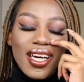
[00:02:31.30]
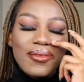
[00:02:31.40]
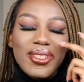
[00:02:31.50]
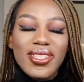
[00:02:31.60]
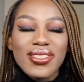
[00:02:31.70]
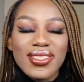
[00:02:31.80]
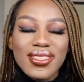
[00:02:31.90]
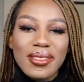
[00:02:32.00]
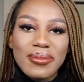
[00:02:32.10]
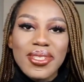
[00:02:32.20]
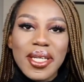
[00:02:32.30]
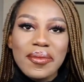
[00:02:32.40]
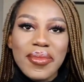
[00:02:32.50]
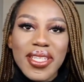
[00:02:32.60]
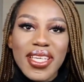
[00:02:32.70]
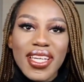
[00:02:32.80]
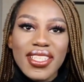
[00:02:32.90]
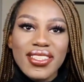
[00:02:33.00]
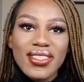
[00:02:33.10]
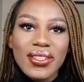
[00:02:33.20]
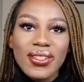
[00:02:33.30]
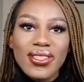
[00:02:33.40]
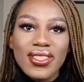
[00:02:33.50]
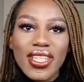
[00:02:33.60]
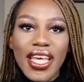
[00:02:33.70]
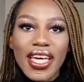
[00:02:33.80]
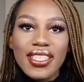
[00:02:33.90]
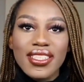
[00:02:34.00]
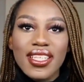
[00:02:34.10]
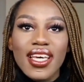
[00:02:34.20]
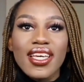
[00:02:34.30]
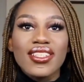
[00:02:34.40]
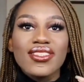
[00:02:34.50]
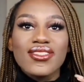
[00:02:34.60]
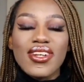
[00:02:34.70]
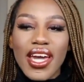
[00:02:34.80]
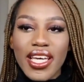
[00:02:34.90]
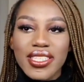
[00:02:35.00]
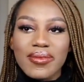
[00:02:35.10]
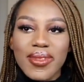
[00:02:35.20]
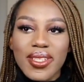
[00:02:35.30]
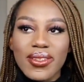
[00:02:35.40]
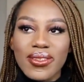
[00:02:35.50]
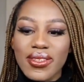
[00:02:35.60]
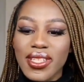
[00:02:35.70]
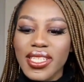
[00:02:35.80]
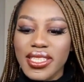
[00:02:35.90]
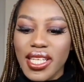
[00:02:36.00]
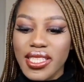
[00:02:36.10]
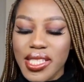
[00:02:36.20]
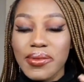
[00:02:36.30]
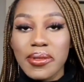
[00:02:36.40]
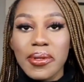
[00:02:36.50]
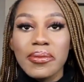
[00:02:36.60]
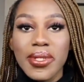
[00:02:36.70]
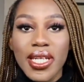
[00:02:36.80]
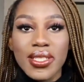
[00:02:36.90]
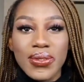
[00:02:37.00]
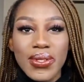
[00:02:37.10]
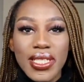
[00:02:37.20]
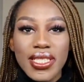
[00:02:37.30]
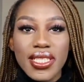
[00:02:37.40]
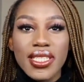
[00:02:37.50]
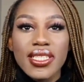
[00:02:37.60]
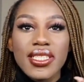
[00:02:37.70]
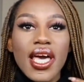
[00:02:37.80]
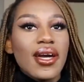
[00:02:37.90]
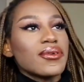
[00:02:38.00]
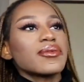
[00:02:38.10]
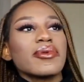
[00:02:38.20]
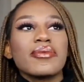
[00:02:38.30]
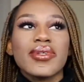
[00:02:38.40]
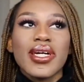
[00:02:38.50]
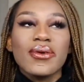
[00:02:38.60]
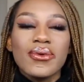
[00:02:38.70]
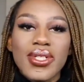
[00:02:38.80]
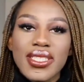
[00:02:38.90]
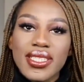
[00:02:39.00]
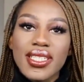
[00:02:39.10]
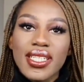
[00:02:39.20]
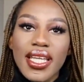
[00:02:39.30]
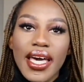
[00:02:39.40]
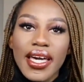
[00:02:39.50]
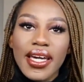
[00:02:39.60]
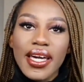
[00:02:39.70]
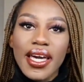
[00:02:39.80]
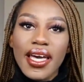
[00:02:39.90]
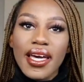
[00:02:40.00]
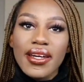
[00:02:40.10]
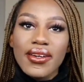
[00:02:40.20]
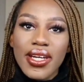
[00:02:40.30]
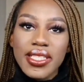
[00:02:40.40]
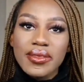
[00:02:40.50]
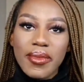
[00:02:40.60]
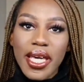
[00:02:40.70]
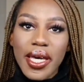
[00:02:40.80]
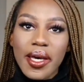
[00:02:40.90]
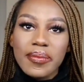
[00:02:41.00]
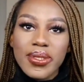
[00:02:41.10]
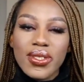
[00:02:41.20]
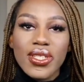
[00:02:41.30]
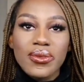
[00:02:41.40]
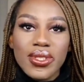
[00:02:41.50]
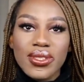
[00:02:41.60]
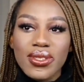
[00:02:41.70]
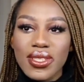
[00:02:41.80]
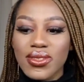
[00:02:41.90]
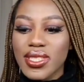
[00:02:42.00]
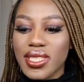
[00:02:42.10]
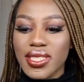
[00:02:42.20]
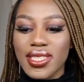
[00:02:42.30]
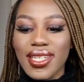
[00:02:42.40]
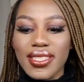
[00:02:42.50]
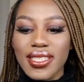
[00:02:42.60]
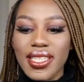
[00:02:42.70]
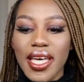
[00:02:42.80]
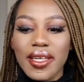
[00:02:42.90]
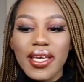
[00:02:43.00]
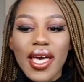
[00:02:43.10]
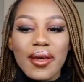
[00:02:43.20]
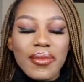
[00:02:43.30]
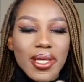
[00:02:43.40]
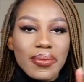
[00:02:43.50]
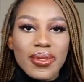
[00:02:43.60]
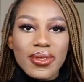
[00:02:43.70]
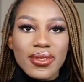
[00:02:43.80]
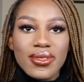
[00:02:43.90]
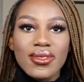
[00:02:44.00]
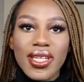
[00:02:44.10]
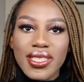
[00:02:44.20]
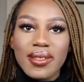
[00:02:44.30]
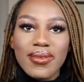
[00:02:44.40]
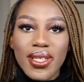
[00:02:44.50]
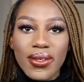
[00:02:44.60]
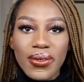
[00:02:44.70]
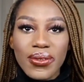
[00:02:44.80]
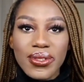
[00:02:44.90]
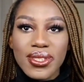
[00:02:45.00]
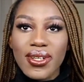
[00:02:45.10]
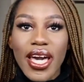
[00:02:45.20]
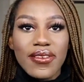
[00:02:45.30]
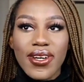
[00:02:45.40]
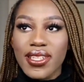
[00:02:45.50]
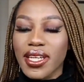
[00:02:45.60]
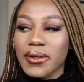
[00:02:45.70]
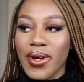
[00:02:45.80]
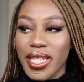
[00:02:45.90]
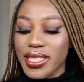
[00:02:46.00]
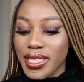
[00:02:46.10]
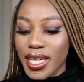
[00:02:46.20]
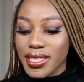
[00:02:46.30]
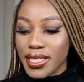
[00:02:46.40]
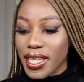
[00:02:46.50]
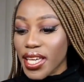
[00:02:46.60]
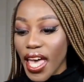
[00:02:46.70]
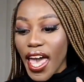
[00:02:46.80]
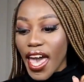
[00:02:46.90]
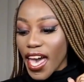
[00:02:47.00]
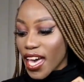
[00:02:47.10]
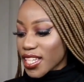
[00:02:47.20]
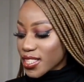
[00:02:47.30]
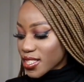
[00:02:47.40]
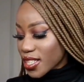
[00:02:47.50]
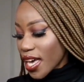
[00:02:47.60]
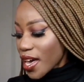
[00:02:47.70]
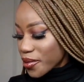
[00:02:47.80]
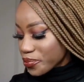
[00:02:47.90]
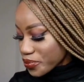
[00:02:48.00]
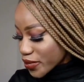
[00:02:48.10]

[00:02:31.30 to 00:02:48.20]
I mean, not stop doing, but then to also like try something new, because then some of the people that I saw entered were people that always did like creative makeup, so it was so interesting to now see like people doing something new. So I found that quite exciting, and yeah.